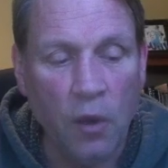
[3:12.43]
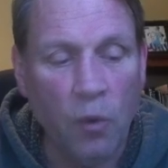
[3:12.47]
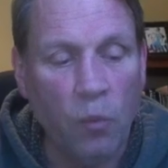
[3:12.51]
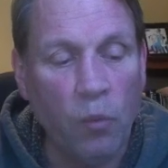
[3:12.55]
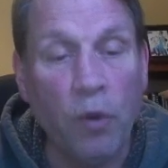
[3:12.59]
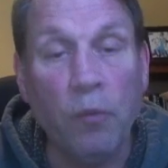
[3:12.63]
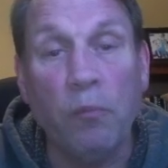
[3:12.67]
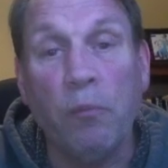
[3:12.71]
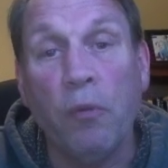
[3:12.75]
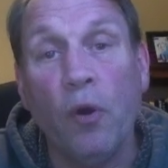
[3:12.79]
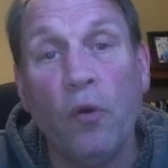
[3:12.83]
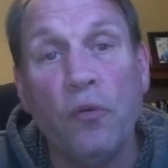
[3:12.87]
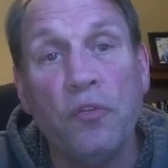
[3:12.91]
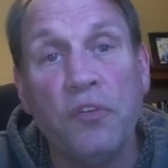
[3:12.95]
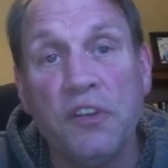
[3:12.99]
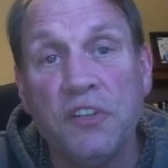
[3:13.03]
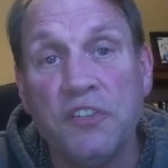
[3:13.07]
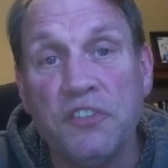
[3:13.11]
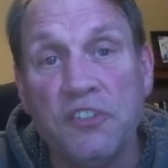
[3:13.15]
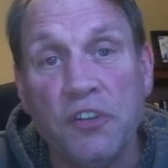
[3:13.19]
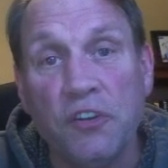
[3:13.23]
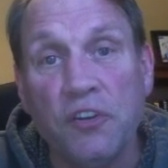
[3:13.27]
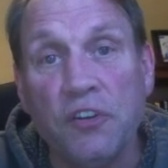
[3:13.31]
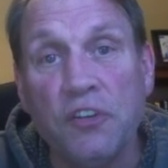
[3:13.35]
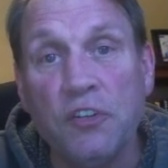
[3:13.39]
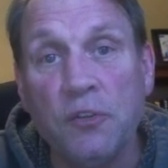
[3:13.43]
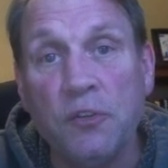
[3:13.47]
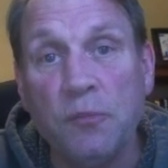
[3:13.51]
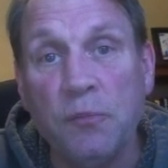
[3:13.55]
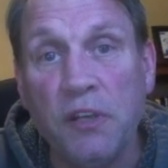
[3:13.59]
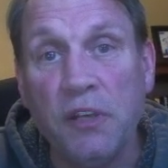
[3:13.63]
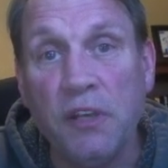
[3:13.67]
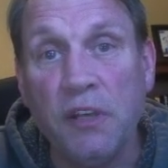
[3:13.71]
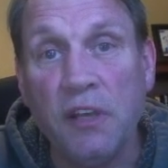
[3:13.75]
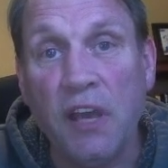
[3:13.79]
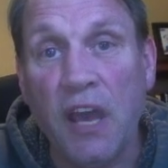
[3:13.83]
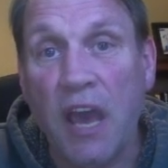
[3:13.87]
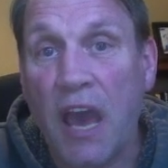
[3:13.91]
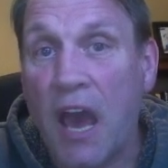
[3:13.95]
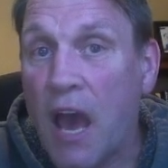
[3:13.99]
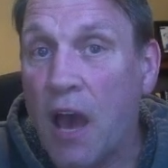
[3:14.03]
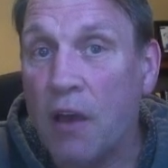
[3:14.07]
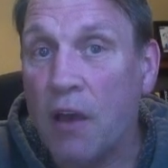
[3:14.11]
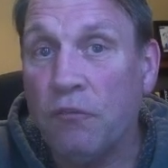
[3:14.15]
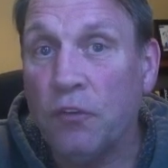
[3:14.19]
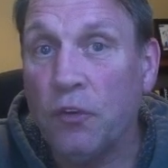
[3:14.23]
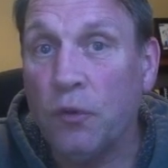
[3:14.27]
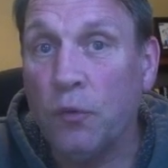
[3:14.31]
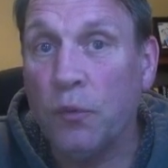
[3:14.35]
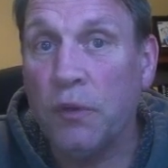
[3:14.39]
We're both considered to be
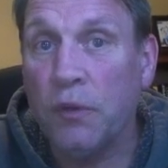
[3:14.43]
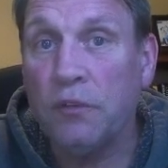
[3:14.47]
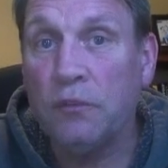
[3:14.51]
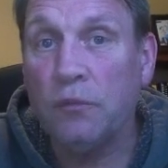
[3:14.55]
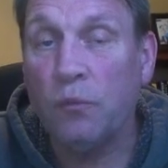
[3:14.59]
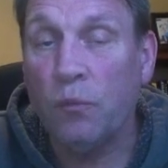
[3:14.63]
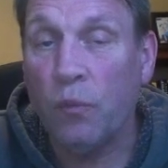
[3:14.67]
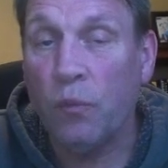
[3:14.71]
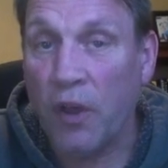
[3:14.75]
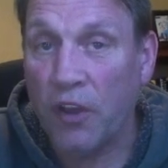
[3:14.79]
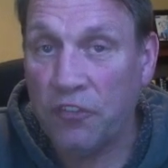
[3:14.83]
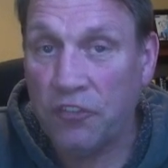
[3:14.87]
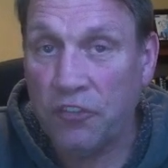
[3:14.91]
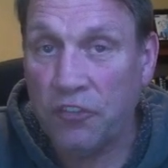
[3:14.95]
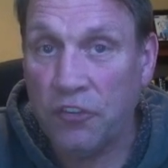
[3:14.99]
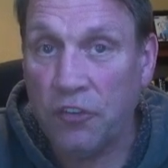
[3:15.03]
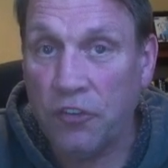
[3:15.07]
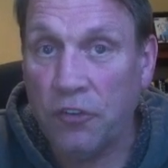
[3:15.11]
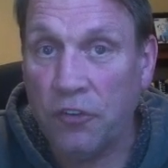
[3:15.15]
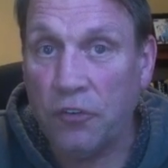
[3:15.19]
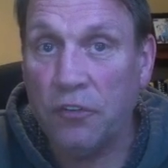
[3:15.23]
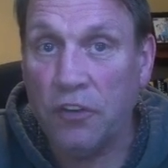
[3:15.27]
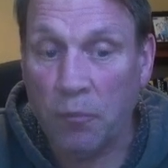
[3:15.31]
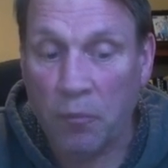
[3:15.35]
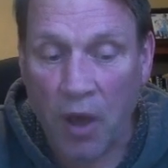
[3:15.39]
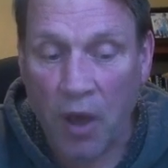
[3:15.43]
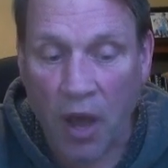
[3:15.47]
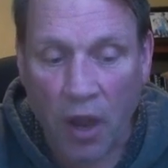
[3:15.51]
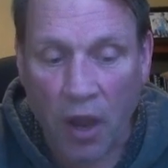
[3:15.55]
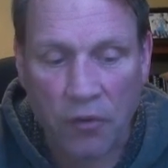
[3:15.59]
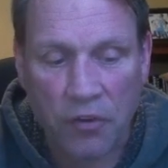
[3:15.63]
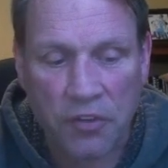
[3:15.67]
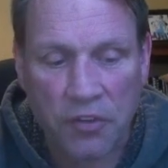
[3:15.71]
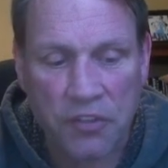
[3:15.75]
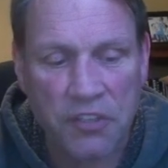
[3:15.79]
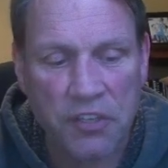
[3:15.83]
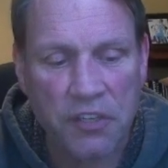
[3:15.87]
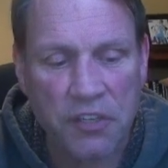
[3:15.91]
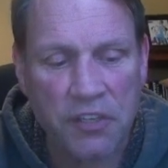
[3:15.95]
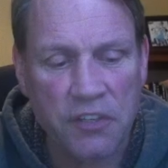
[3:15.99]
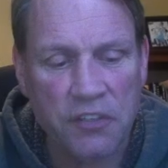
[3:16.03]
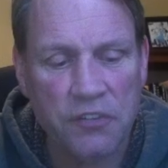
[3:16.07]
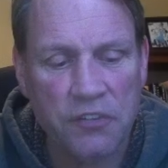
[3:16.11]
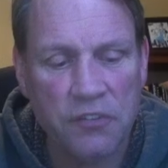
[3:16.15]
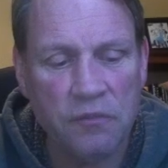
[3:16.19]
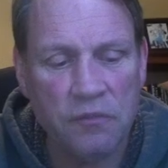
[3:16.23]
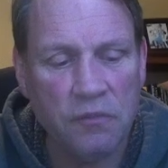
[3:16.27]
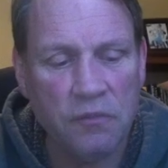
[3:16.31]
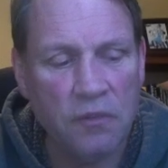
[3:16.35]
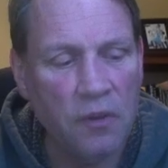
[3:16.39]
affluent Western
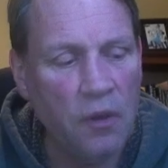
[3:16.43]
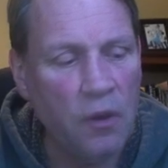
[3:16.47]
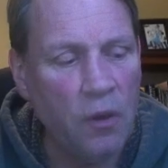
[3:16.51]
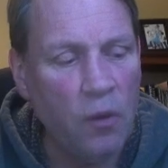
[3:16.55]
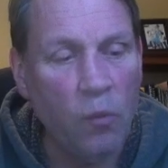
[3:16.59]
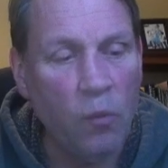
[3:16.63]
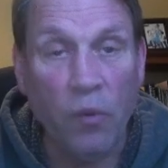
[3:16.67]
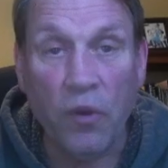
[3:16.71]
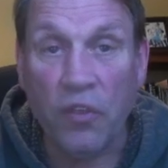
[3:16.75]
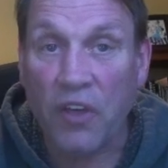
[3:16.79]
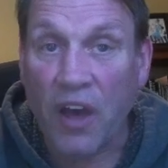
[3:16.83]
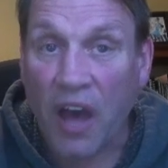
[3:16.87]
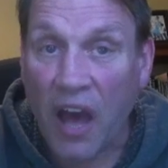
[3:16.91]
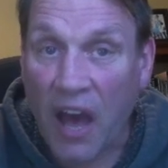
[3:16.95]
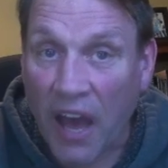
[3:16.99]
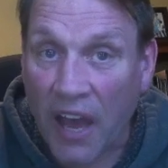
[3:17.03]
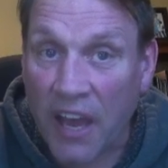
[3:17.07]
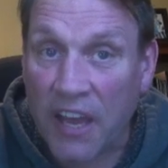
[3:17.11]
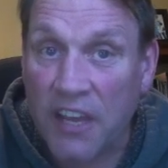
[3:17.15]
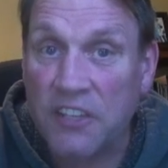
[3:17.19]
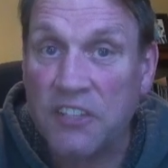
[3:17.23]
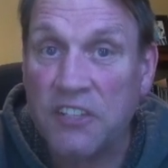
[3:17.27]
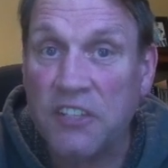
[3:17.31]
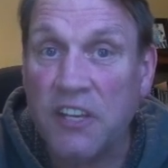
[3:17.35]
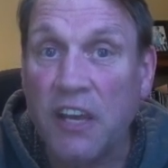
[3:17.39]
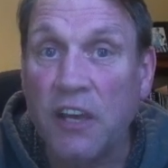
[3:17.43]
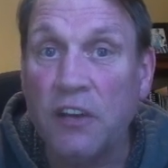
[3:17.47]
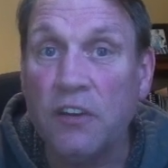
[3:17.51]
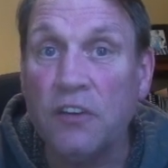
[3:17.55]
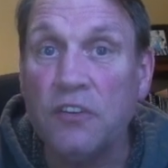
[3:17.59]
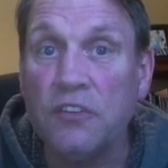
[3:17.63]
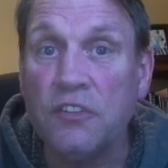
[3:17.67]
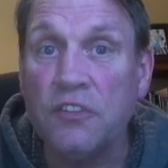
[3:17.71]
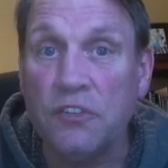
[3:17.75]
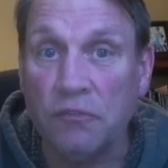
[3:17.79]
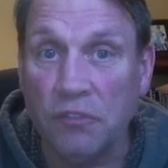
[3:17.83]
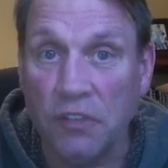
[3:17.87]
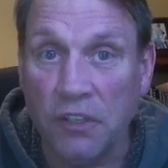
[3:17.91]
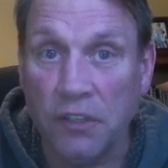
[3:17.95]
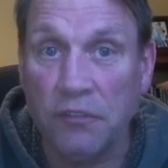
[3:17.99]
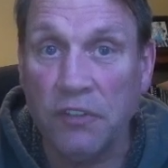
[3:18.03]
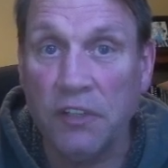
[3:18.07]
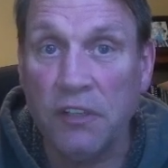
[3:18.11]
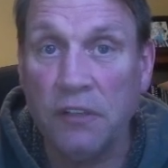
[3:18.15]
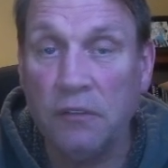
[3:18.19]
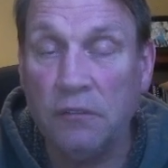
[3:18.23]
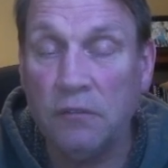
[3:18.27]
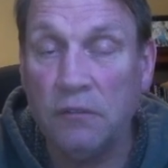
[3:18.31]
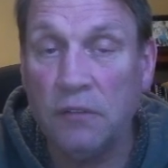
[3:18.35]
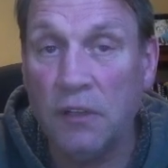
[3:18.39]
democracies with high standards of
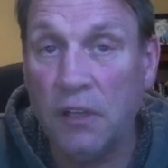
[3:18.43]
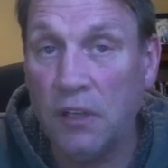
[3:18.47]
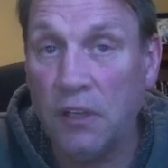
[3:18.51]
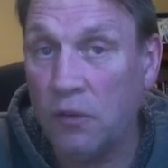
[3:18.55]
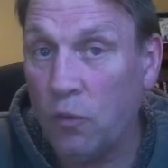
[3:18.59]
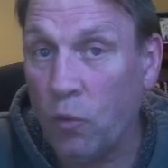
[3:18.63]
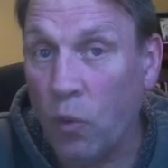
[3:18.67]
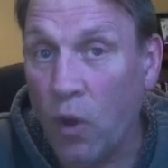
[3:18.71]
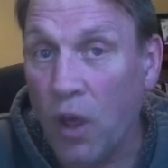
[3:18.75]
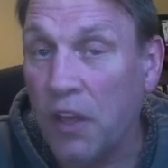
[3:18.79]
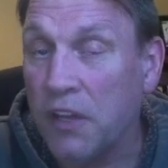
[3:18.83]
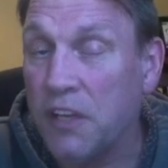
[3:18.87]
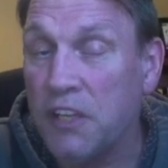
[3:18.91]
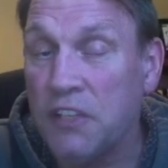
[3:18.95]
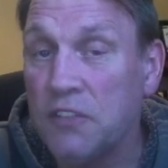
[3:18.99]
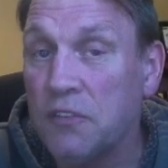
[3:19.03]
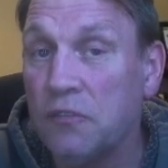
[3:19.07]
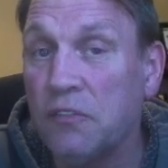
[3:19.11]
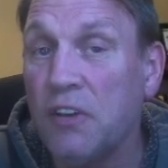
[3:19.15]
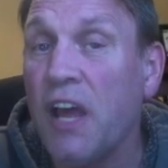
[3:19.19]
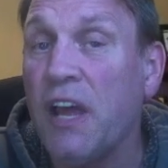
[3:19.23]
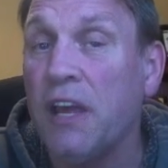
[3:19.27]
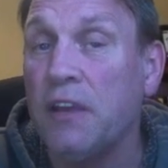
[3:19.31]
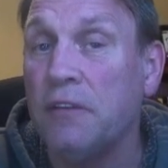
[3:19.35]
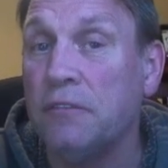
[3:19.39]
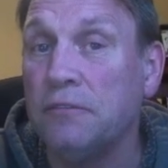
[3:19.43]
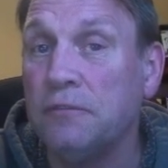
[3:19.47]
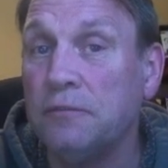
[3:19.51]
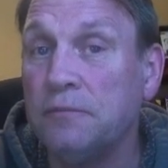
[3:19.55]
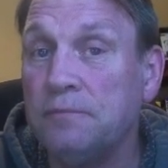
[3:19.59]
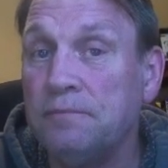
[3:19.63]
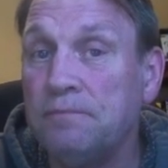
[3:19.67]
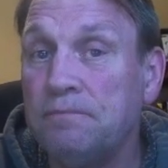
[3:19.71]
living and qualities of life.